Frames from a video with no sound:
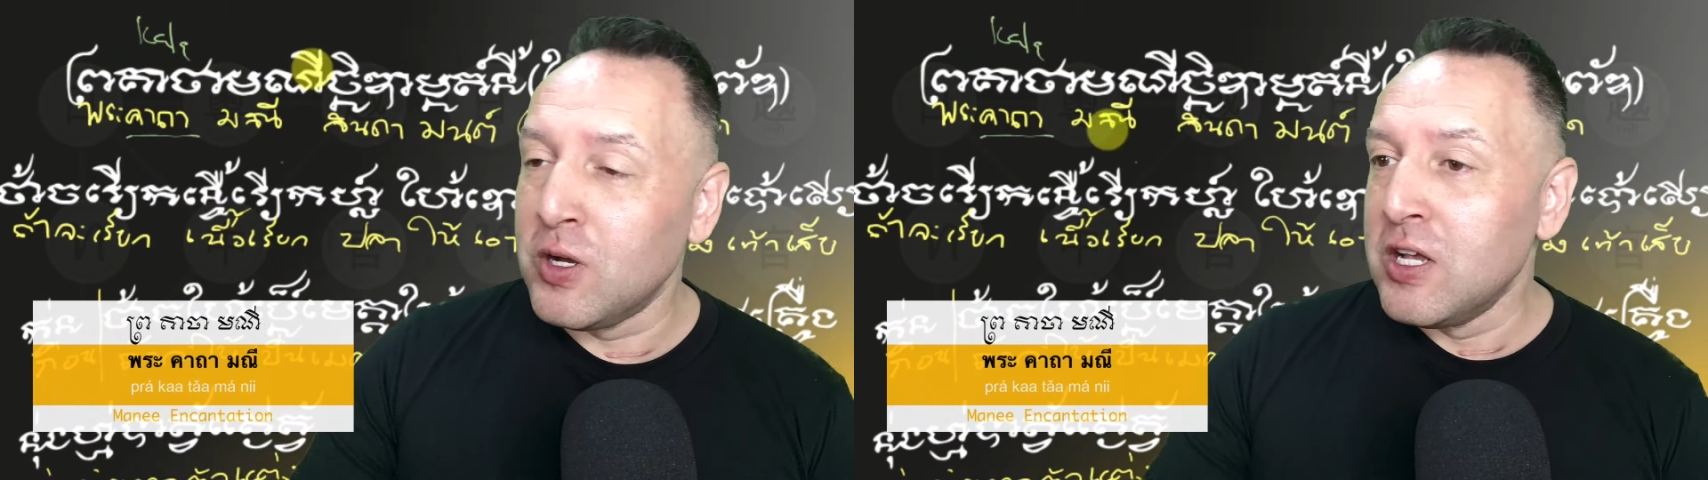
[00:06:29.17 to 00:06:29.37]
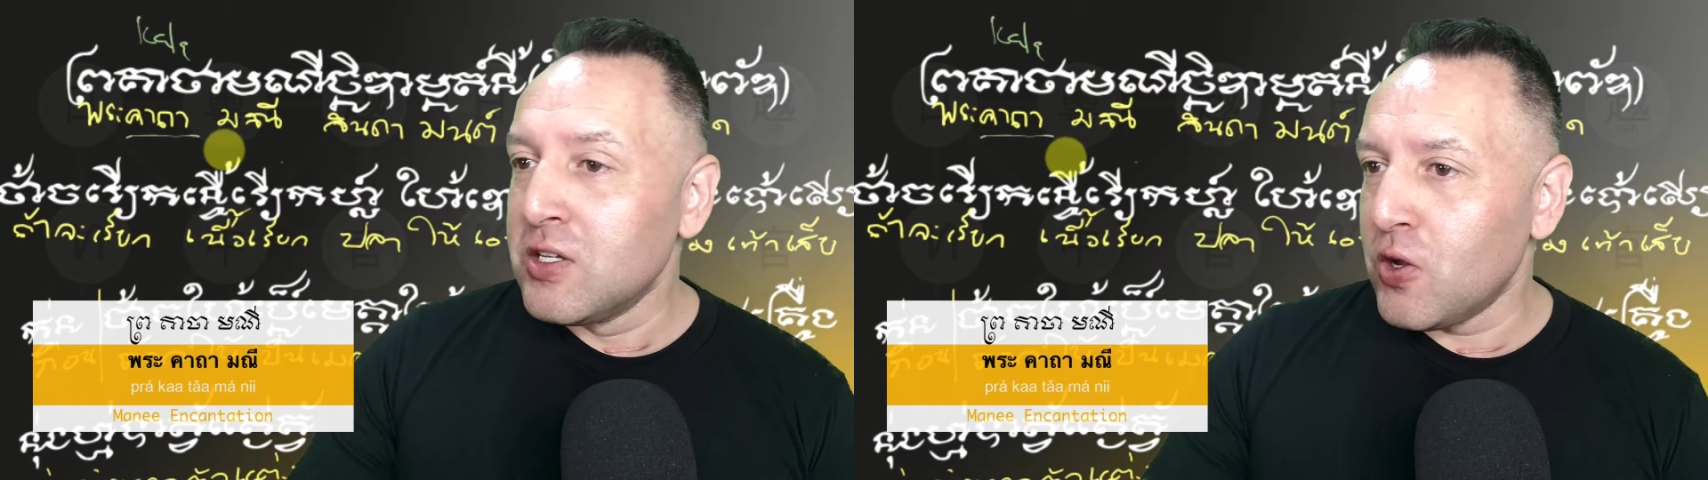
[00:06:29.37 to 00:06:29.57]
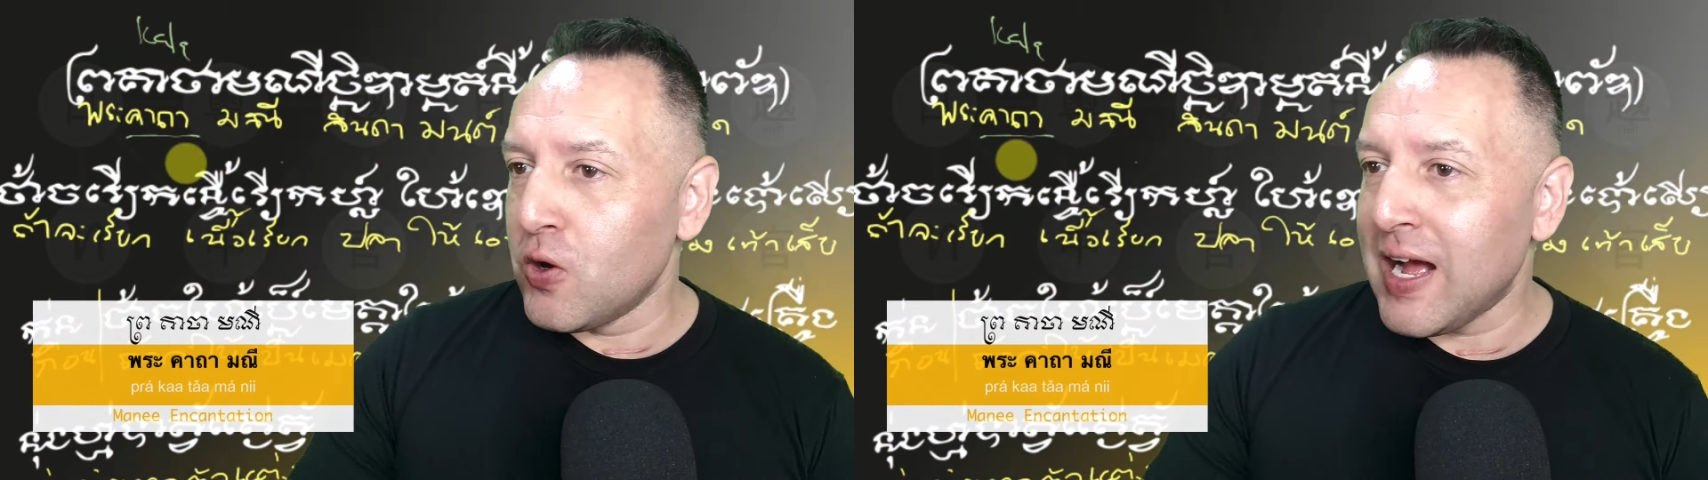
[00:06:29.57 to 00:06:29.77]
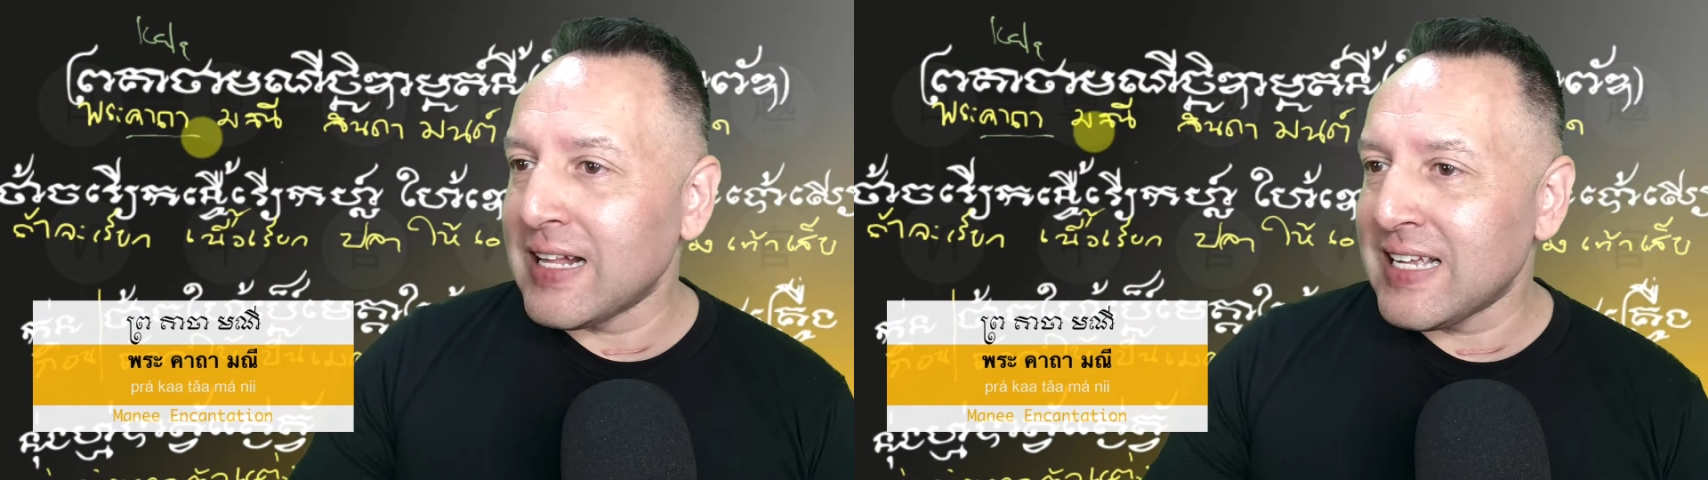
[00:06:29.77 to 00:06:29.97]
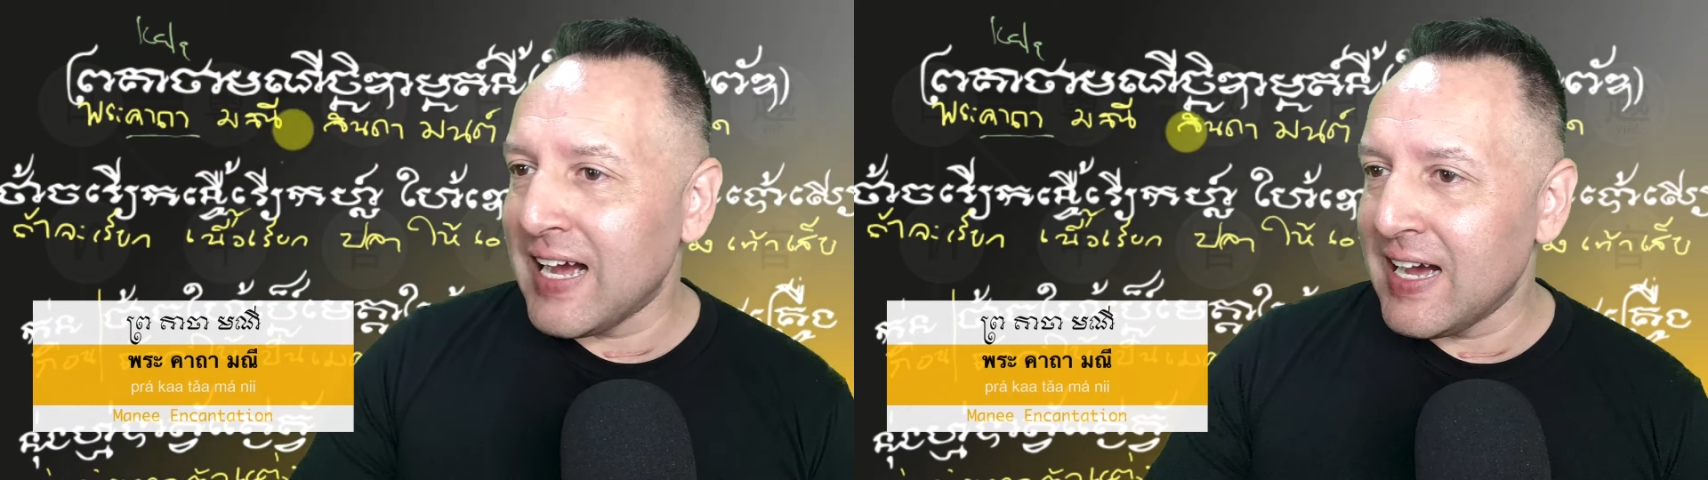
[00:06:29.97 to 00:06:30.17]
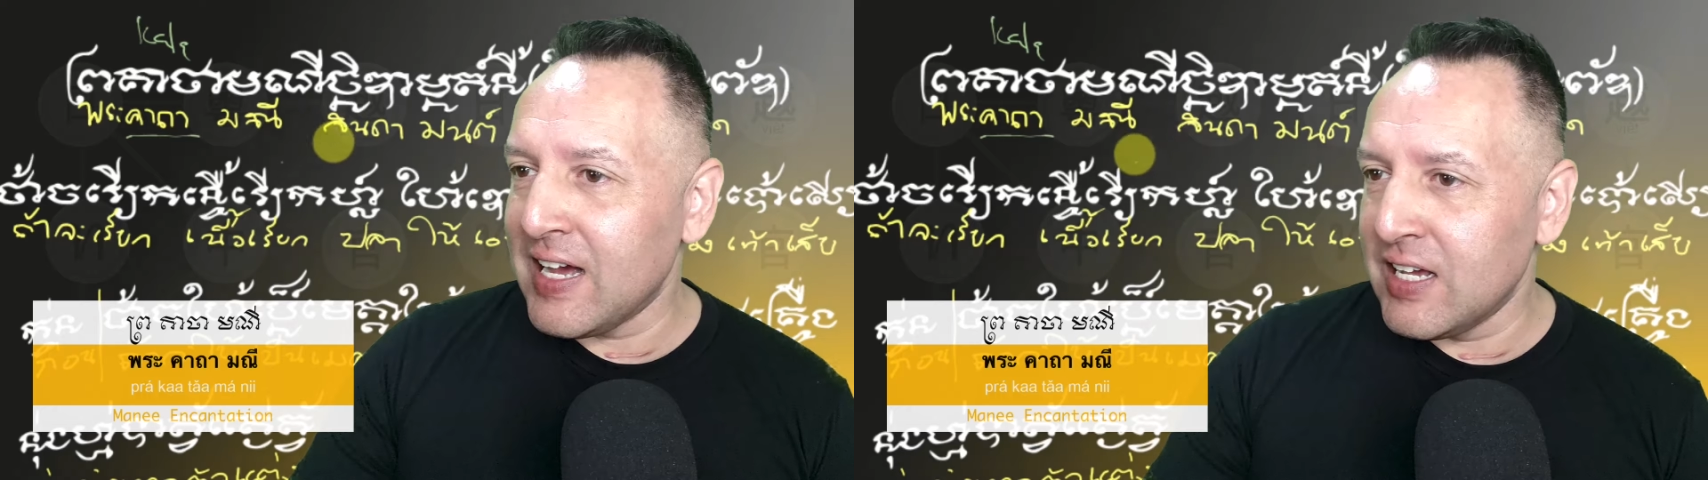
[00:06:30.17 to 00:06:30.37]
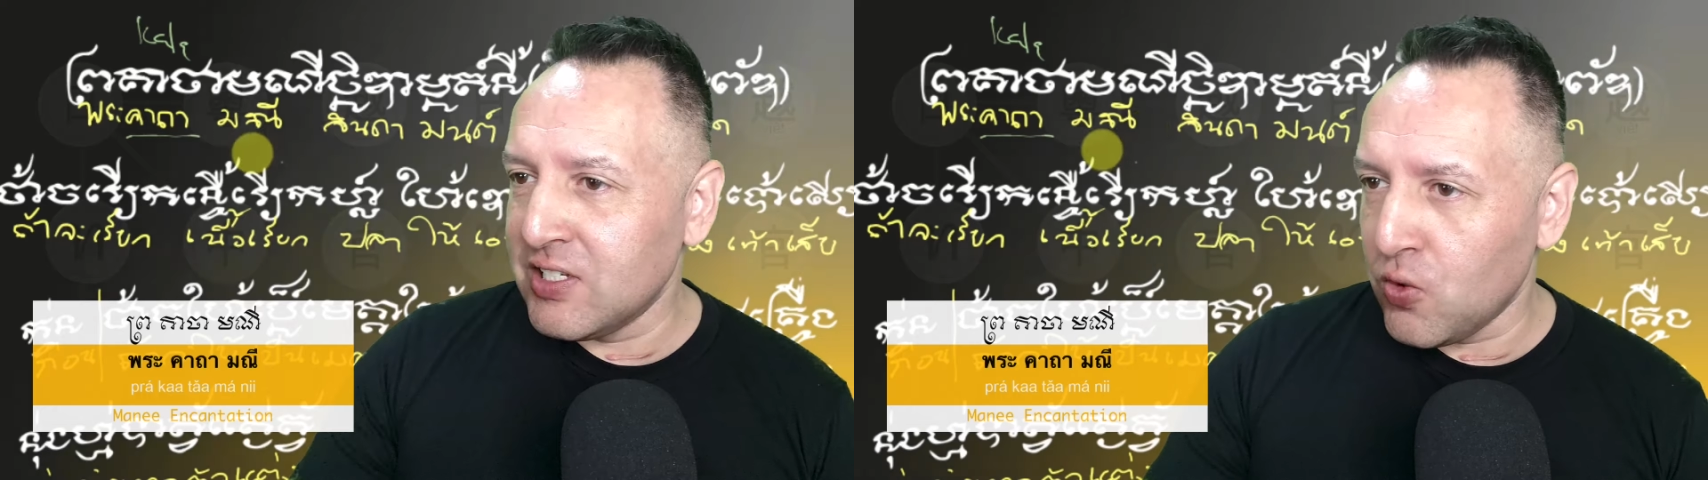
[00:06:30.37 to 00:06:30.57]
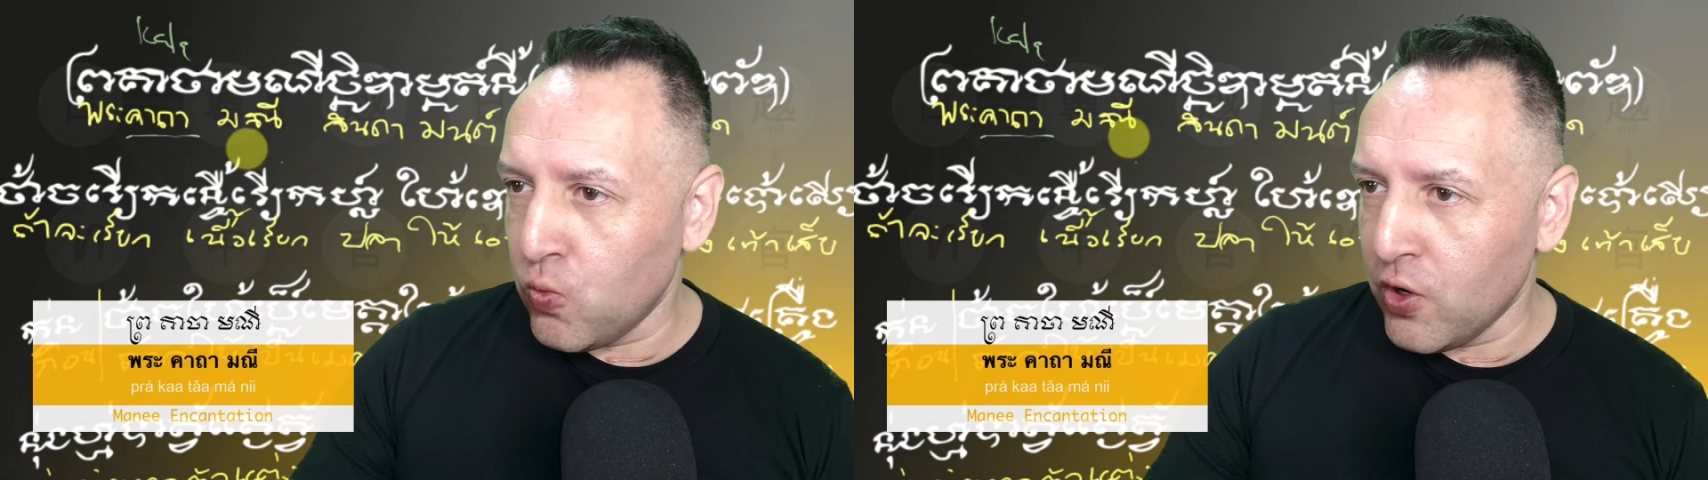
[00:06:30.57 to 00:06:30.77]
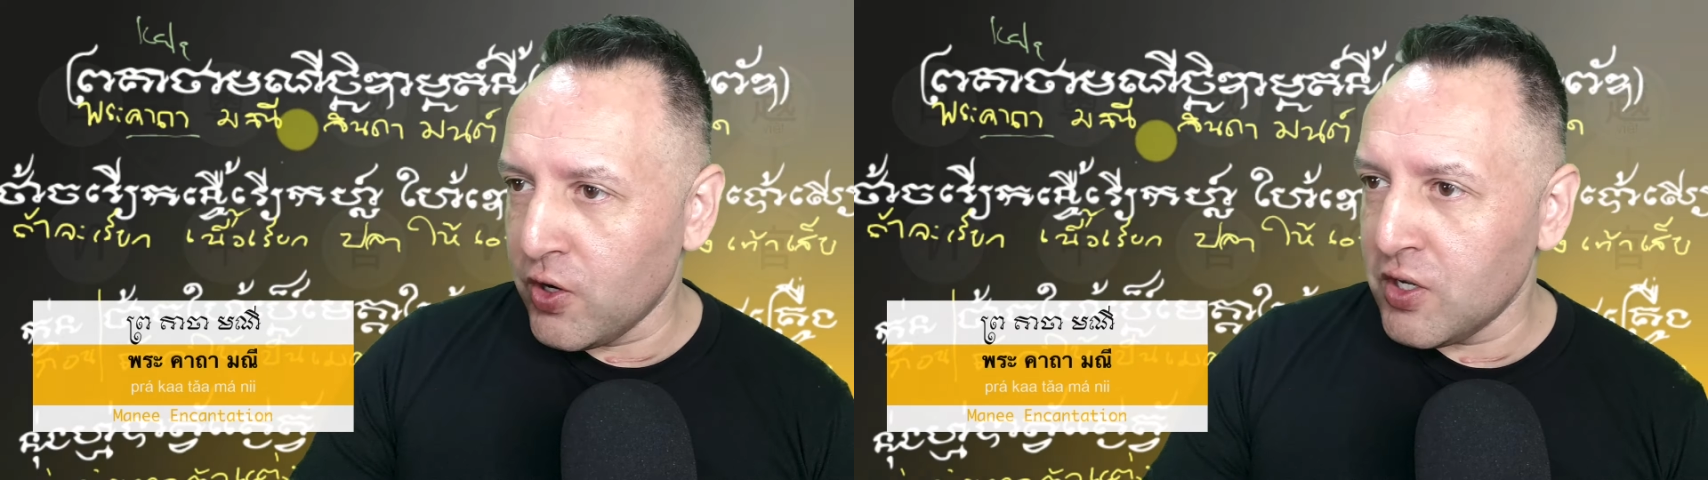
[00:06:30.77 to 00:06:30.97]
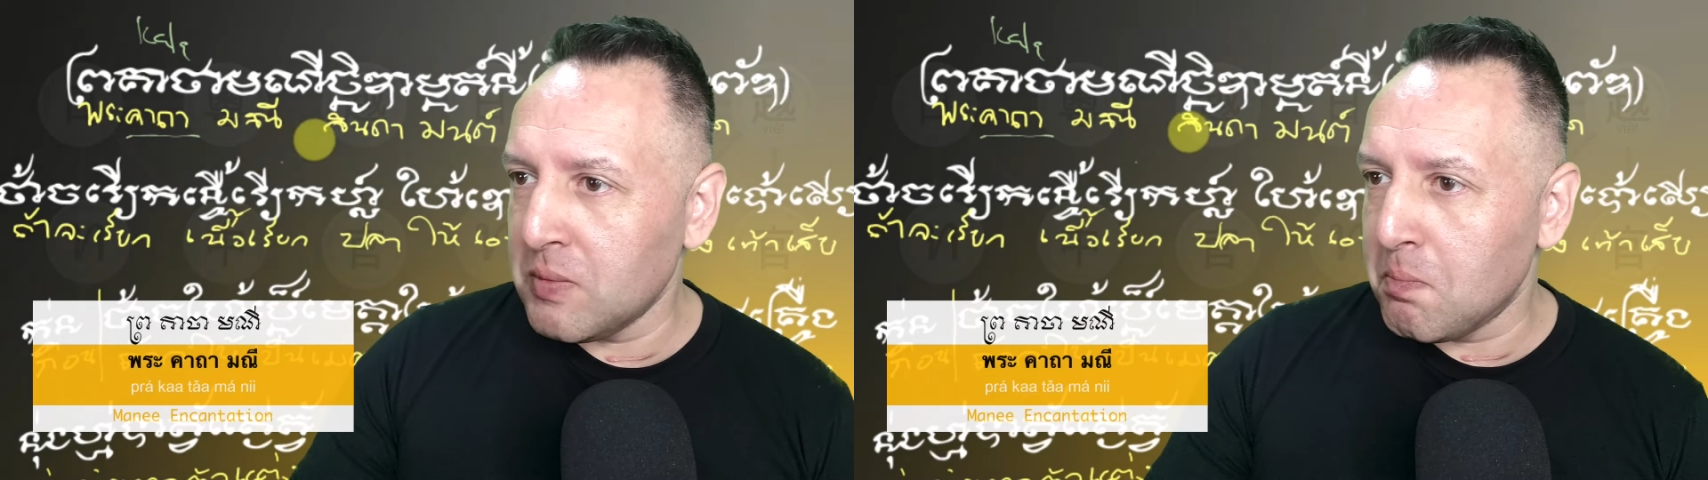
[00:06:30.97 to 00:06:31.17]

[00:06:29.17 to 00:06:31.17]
So kata is a word,